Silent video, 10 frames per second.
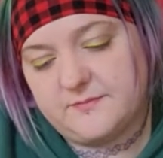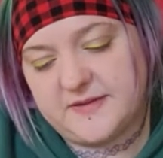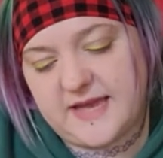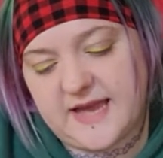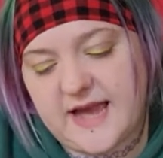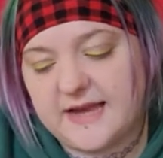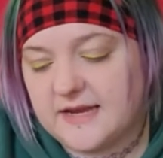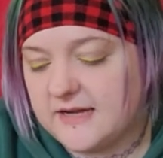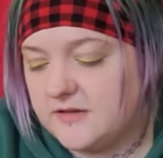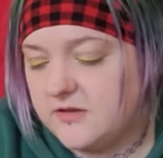yeah,
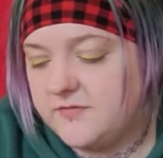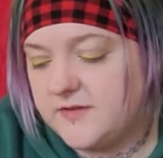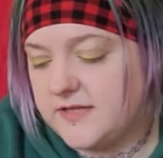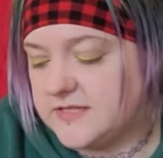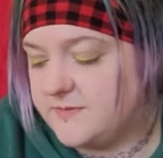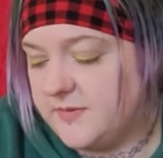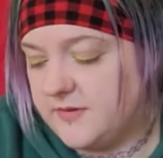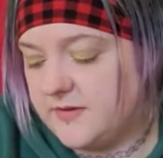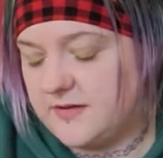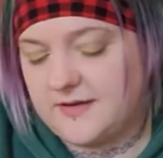I love these,
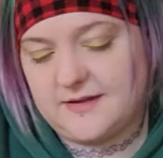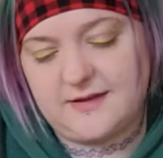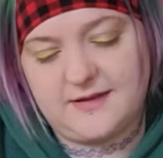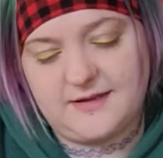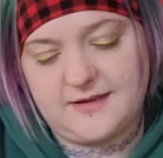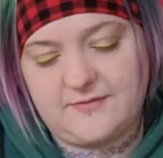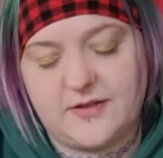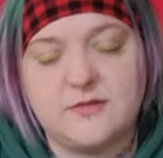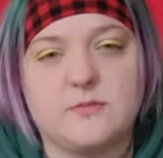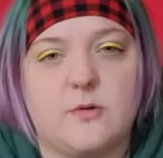but I
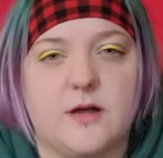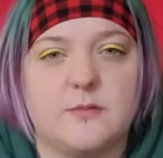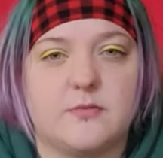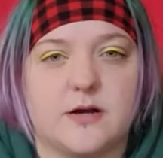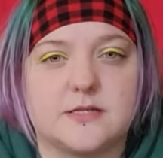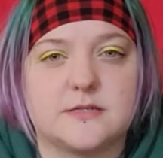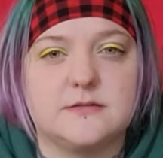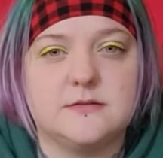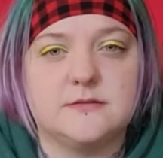find them quite impractical.